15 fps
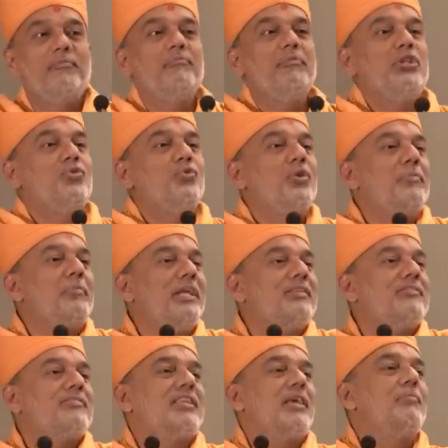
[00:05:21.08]
But to remain
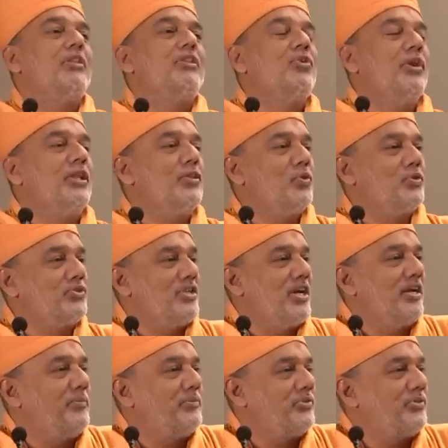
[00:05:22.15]
stable during those
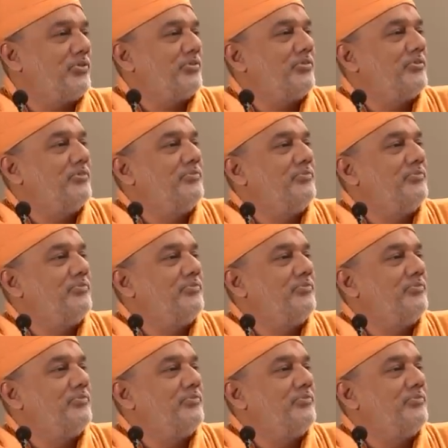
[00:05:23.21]
times